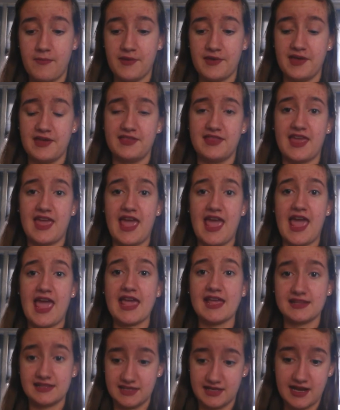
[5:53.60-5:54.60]
But in the
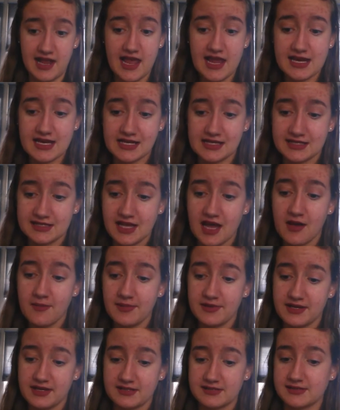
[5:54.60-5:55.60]
1880s,
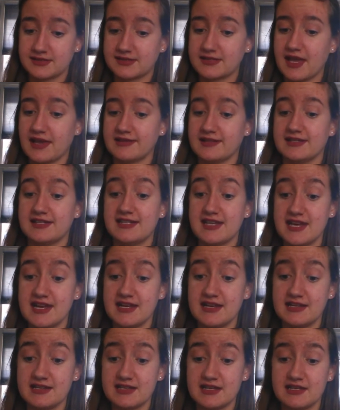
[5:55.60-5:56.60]
companies decided to
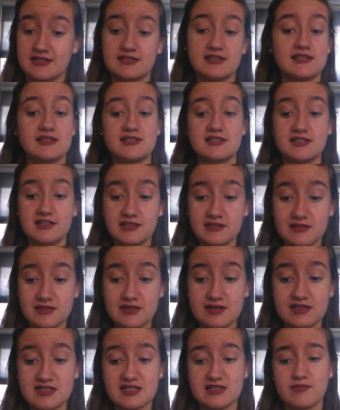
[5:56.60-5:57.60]
change it to
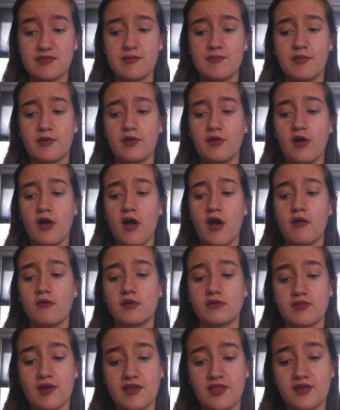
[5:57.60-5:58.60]
children, to people
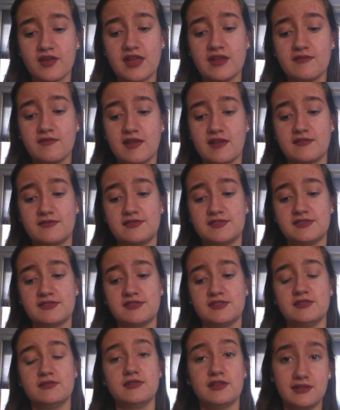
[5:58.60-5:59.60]
would rather give
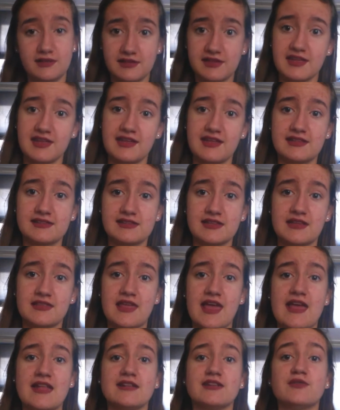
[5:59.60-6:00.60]
gifts to little kids
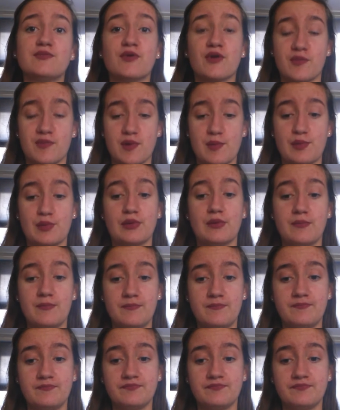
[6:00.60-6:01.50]
than to poor people.